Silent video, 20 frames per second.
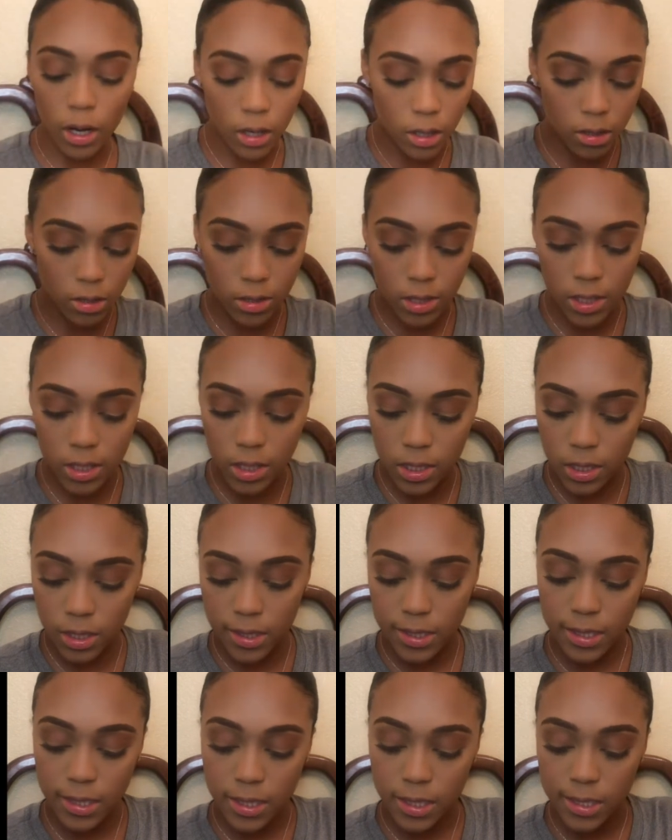old.
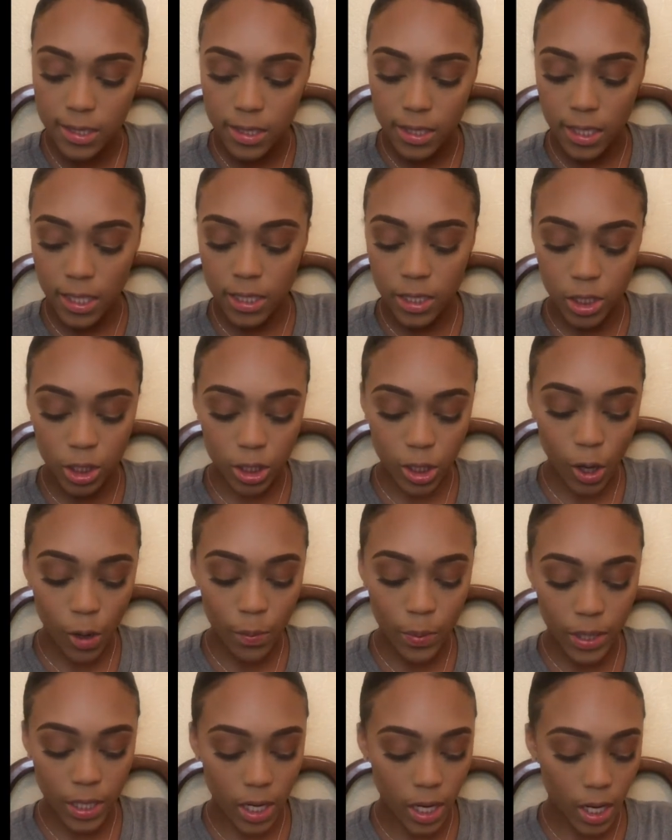It's so
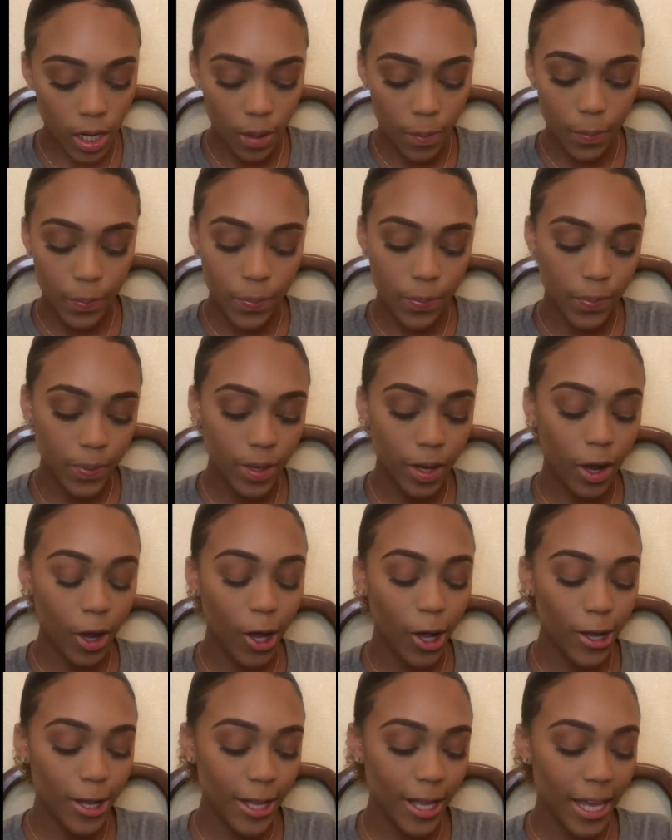beat up.
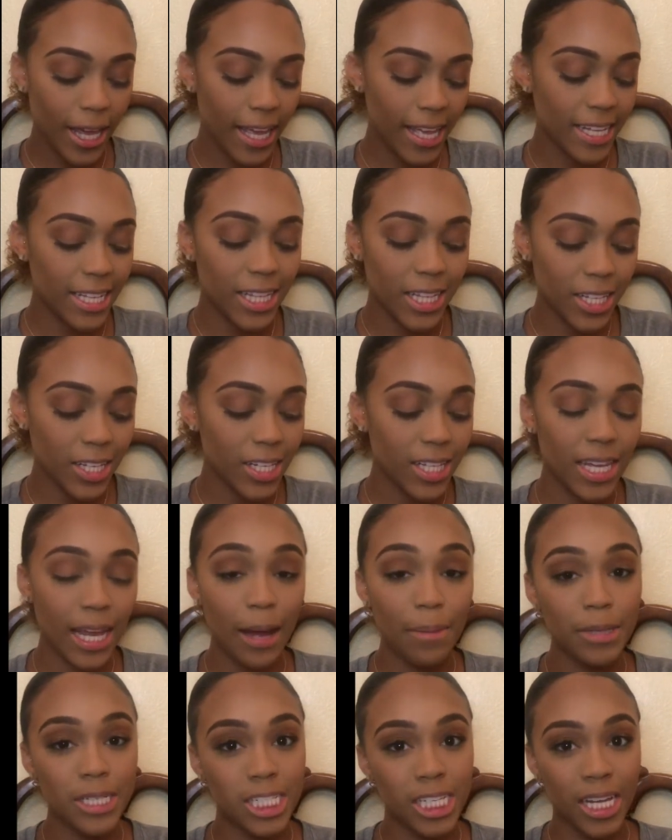And clearly,
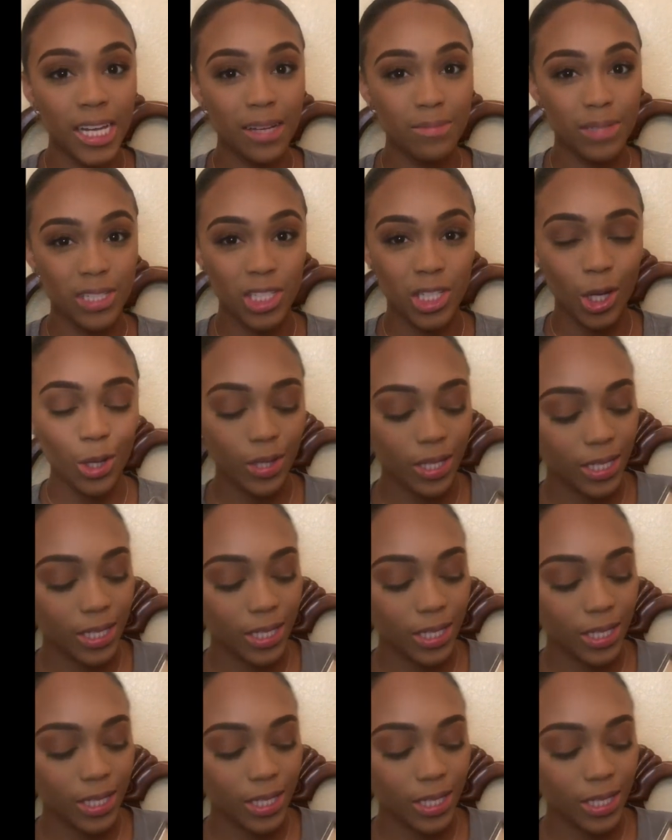I'm ashamed to show